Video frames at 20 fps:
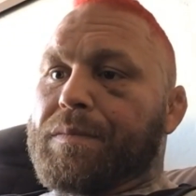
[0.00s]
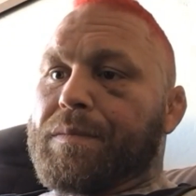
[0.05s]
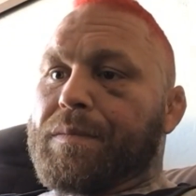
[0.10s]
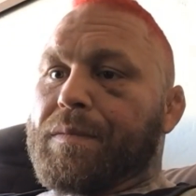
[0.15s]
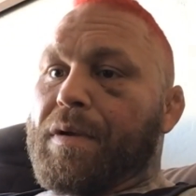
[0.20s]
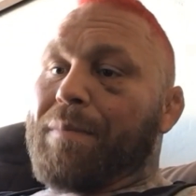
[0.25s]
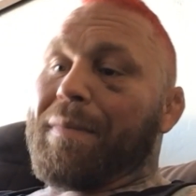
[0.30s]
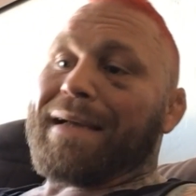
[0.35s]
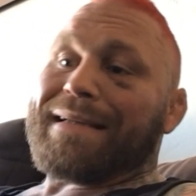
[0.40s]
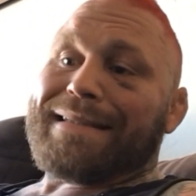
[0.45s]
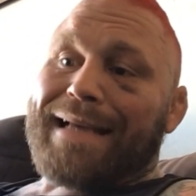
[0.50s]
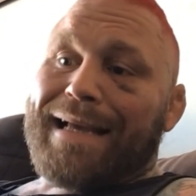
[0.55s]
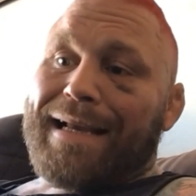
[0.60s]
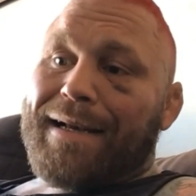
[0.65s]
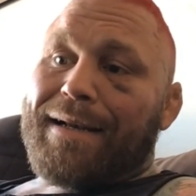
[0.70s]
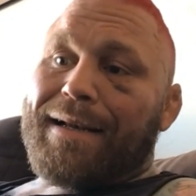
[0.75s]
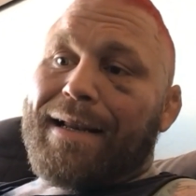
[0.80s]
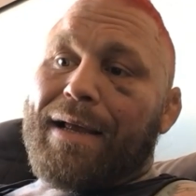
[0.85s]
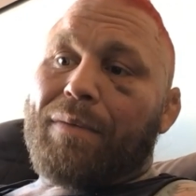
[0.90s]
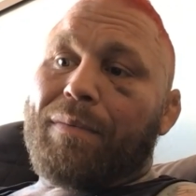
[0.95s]
My
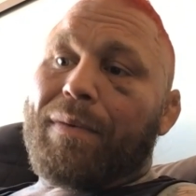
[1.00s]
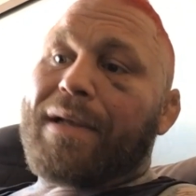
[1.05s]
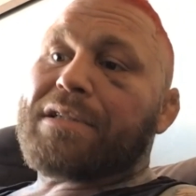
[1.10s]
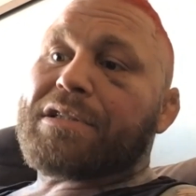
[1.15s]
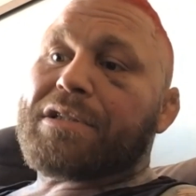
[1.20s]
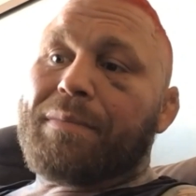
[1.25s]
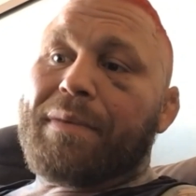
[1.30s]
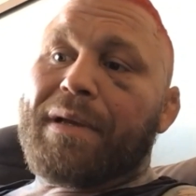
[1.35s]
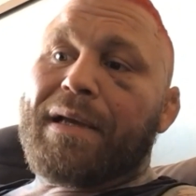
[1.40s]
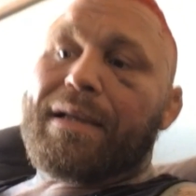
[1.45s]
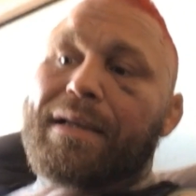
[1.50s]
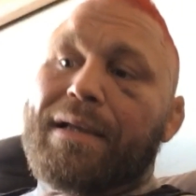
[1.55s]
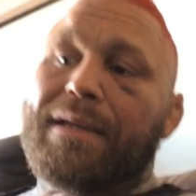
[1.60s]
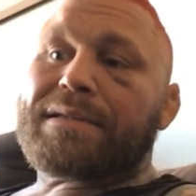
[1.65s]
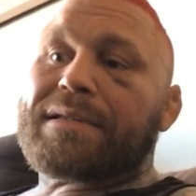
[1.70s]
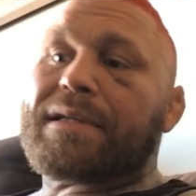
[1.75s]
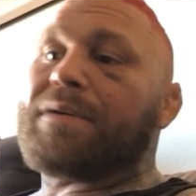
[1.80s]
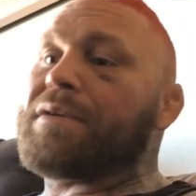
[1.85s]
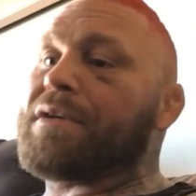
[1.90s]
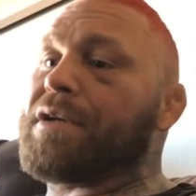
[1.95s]
day-to-day regiment is,
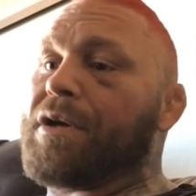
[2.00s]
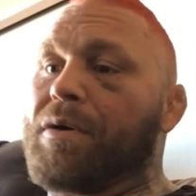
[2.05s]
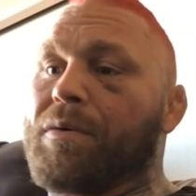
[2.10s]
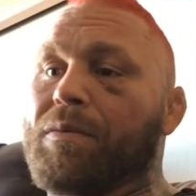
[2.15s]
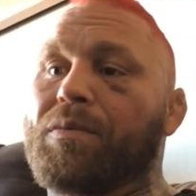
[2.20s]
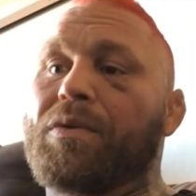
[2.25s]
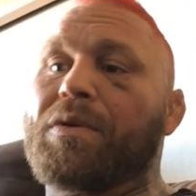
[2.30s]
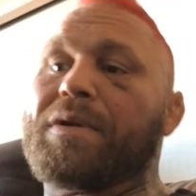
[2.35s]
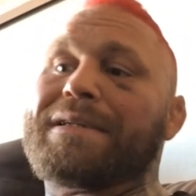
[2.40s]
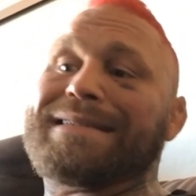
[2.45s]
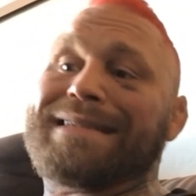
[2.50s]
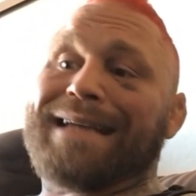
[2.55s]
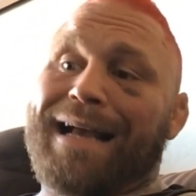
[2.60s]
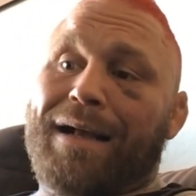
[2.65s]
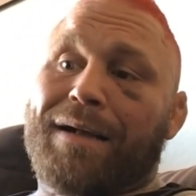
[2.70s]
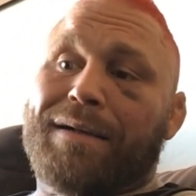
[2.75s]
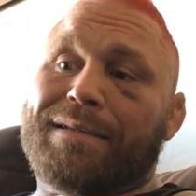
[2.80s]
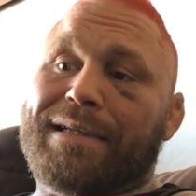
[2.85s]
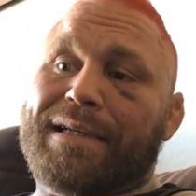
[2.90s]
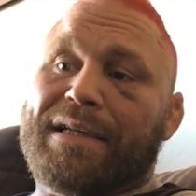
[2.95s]
really
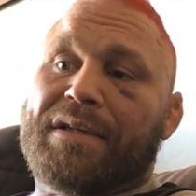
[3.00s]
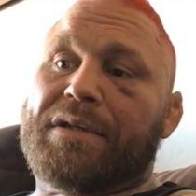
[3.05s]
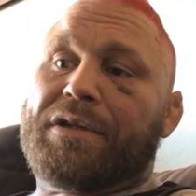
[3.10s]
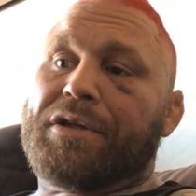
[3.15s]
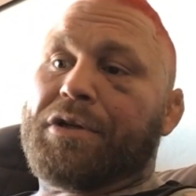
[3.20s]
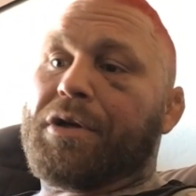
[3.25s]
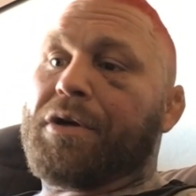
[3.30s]
dialed in,